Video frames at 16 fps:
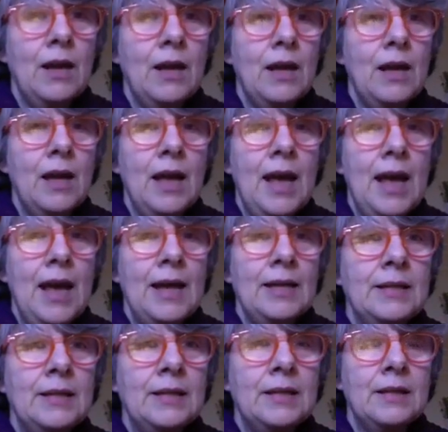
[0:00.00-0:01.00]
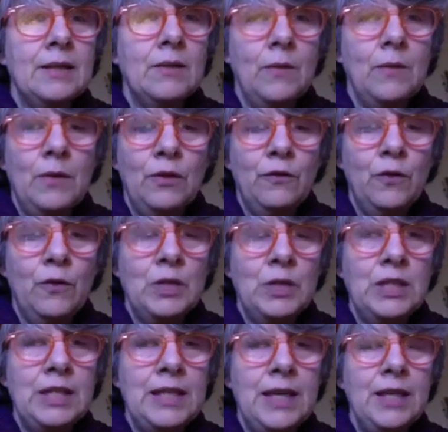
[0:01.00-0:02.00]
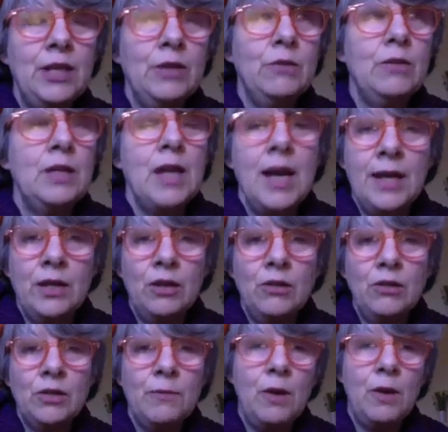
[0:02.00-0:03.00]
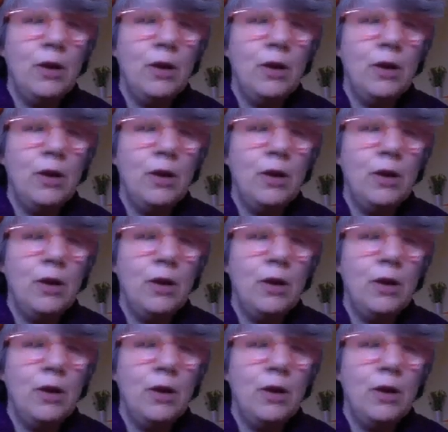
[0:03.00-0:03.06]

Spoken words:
And we look forward to seeing you 9 o'clock tomorrow.